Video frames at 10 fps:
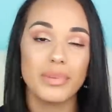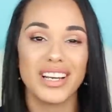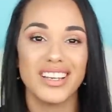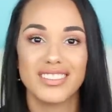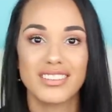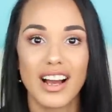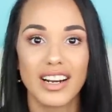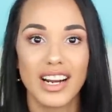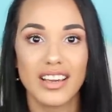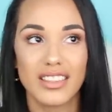but it's
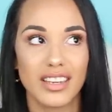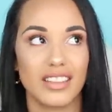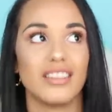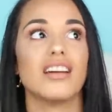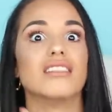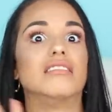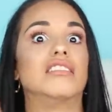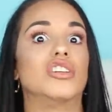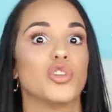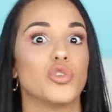not anything that
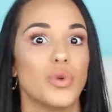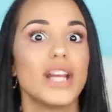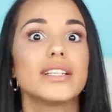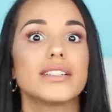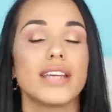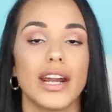crazy.